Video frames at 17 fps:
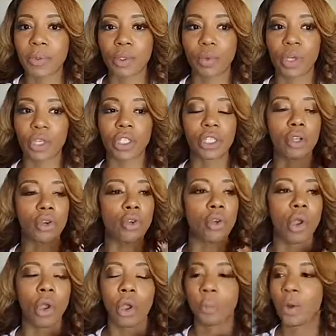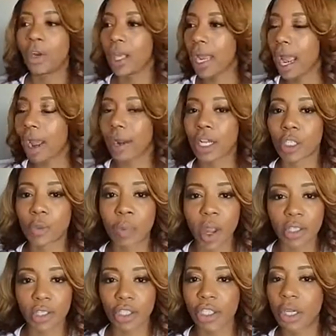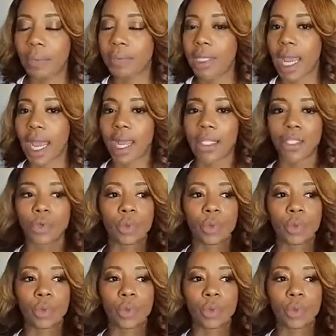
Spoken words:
We're still putting out our sponsorship decks.